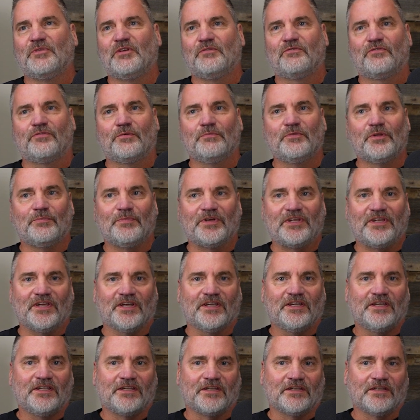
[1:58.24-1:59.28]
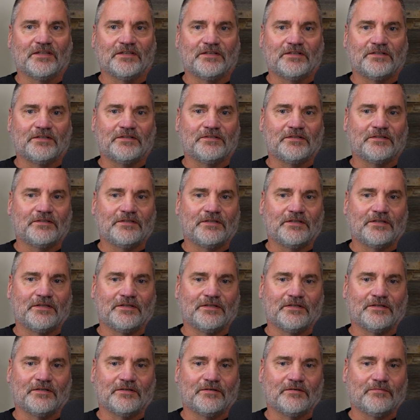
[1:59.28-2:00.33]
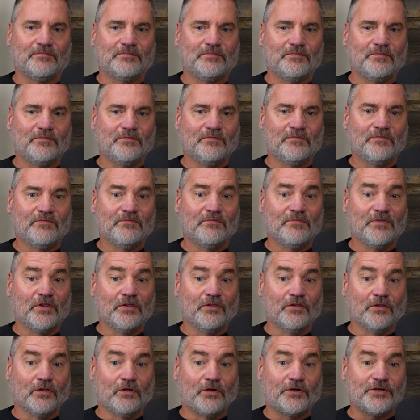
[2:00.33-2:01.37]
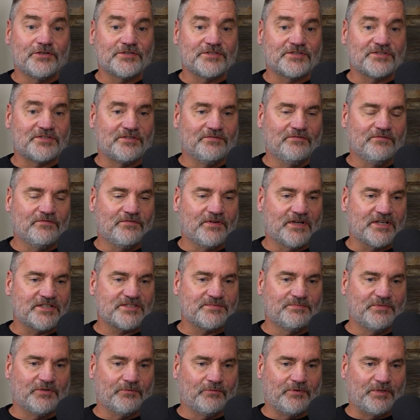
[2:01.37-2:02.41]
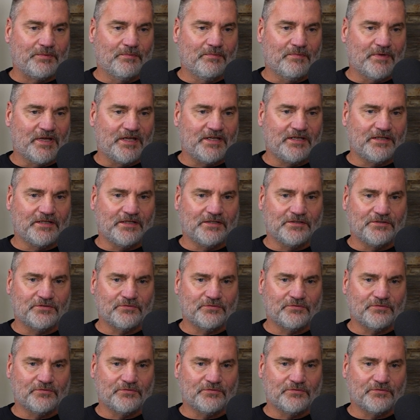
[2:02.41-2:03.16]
From the beginning, the largest investment we made